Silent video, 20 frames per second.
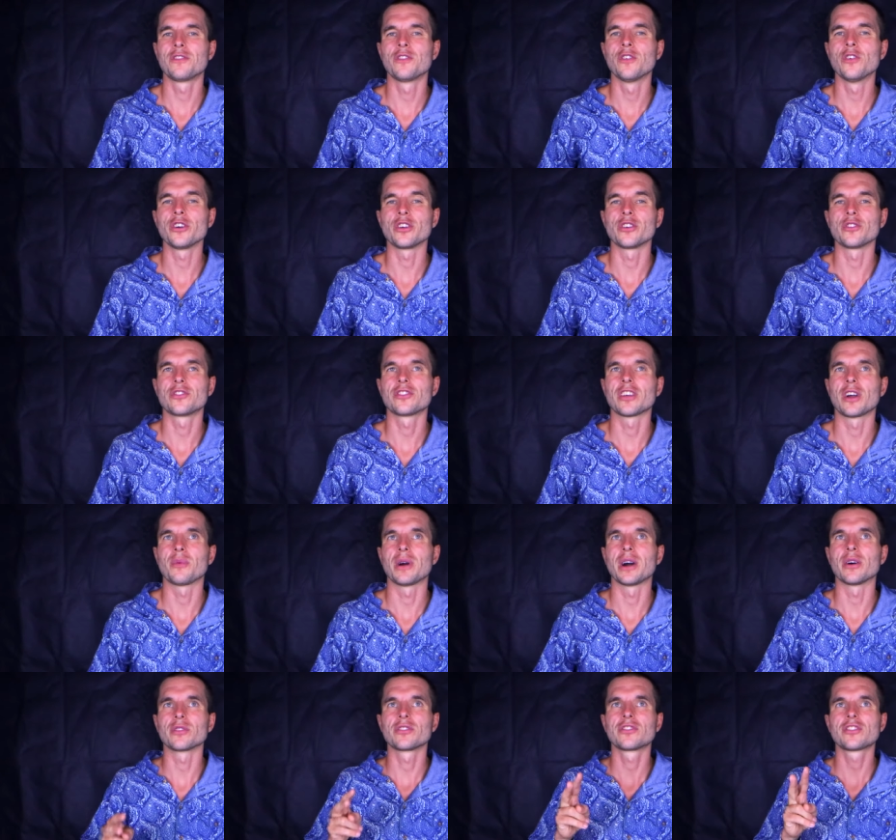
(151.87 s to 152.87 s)
for you so
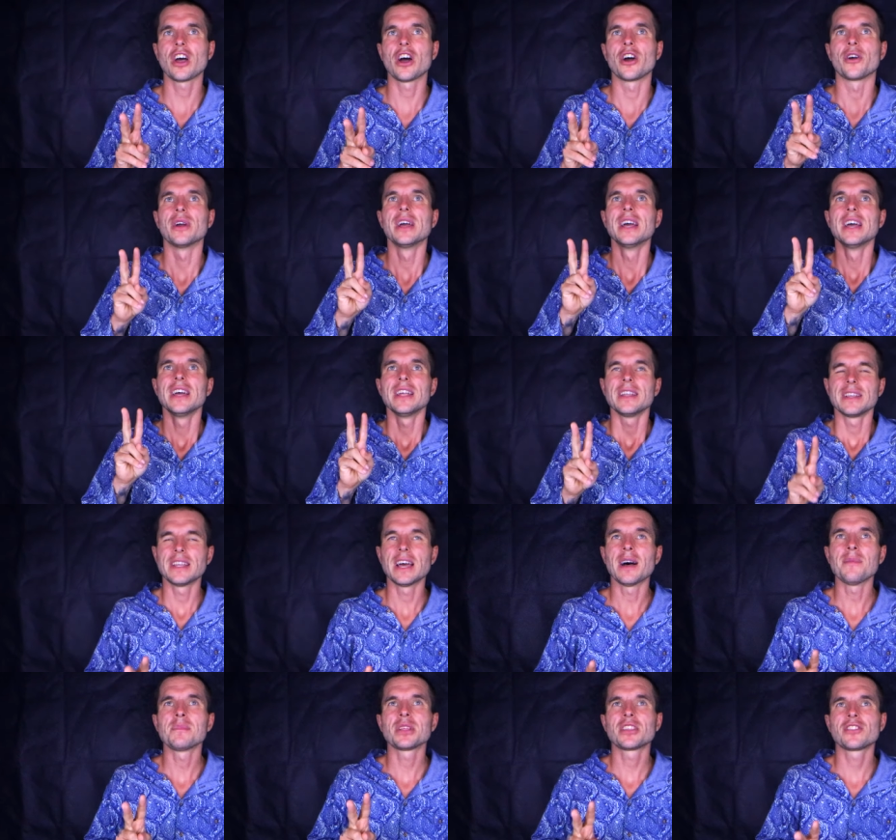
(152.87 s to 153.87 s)
well. So,
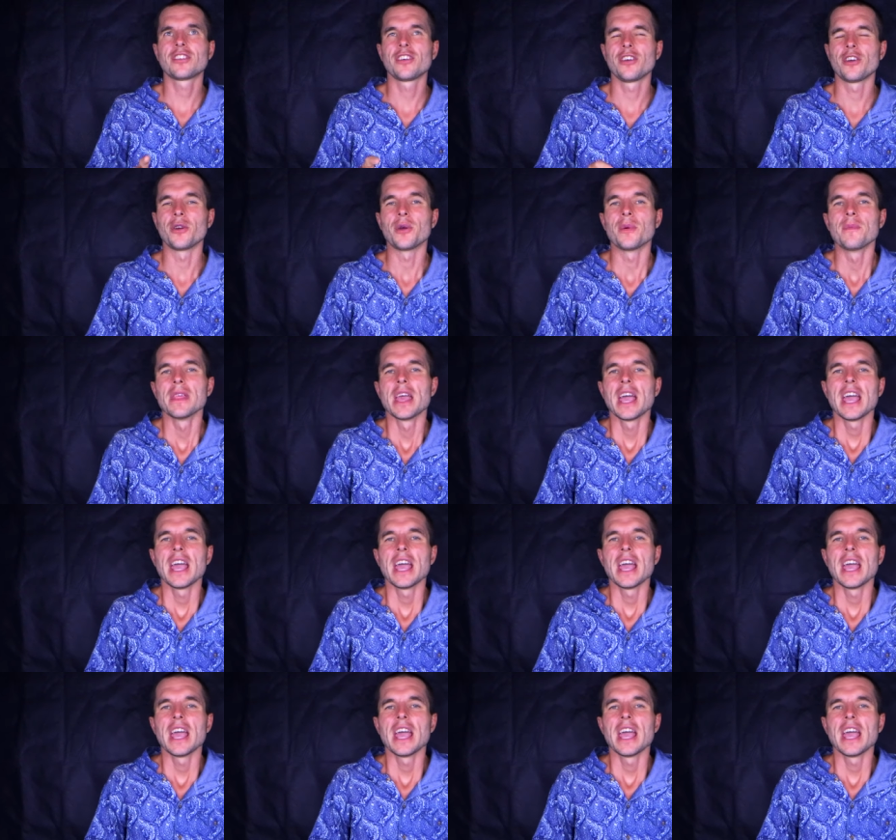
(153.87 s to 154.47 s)
number two,